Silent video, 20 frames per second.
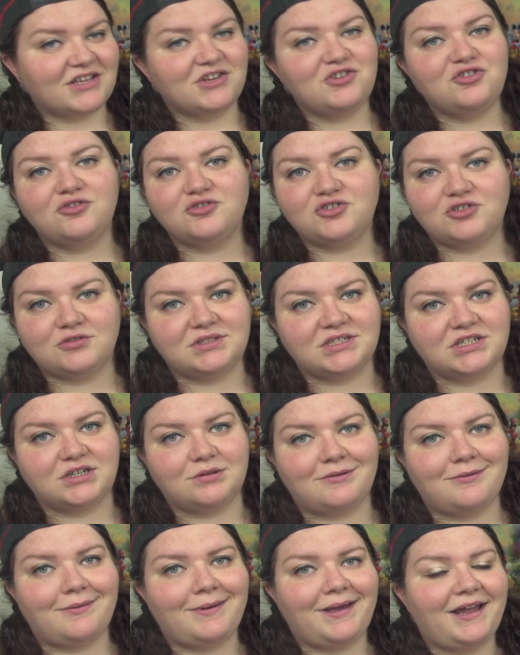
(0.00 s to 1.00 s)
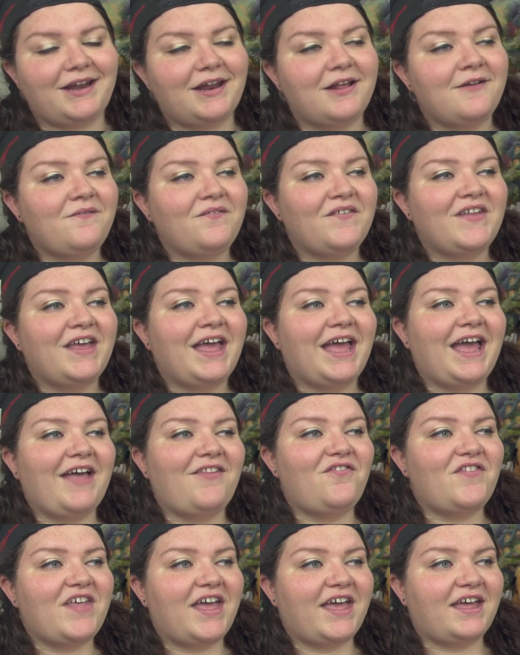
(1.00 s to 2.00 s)
I knew she was going to be bad.
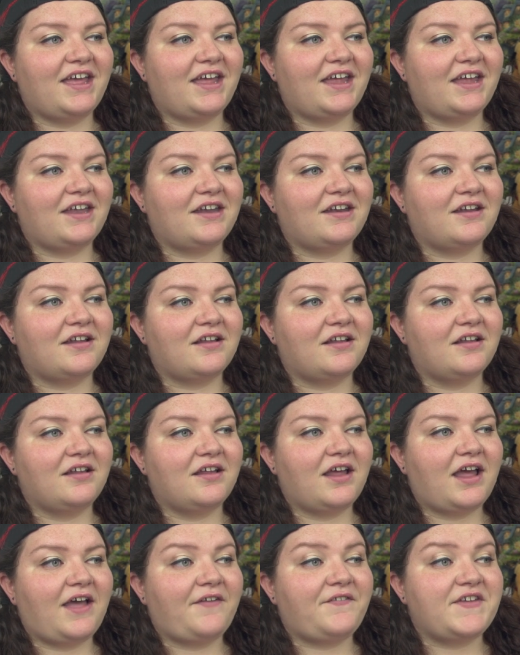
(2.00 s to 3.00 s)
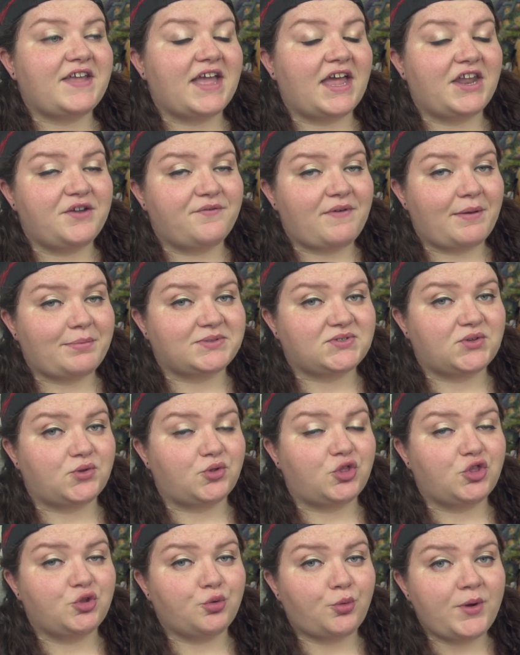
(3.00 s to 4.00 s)
And then at the end of episode
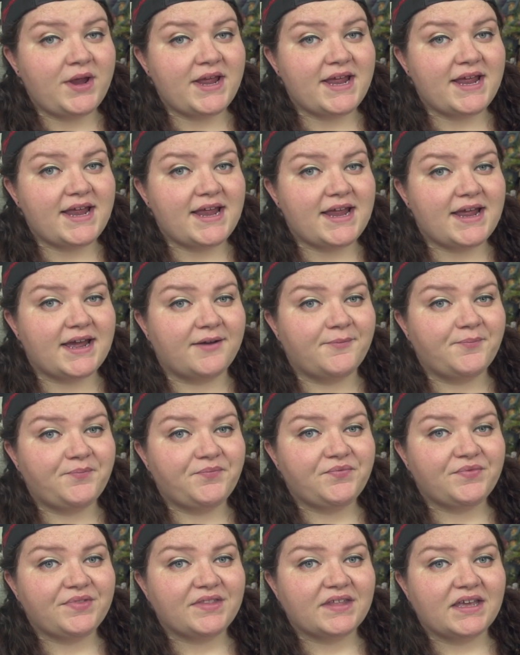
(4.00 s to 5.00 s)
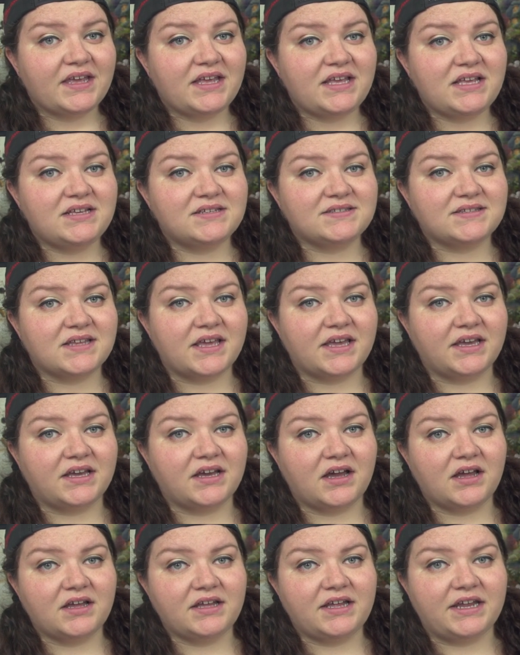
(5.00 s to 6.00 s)
3, he's
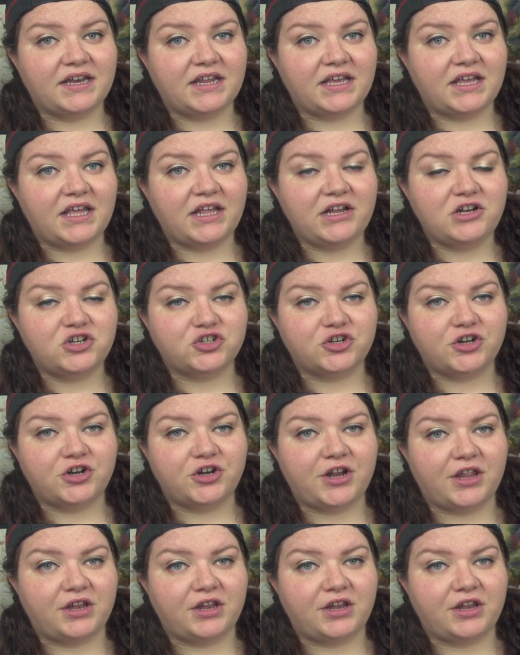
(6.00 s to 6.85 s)
like getting injured